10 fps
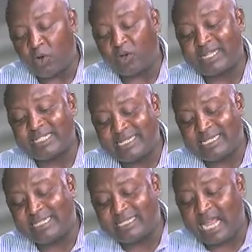
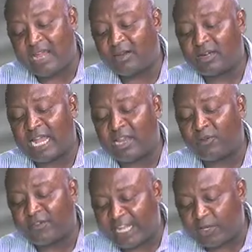orchestrate this kind
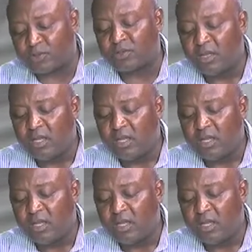of chaos,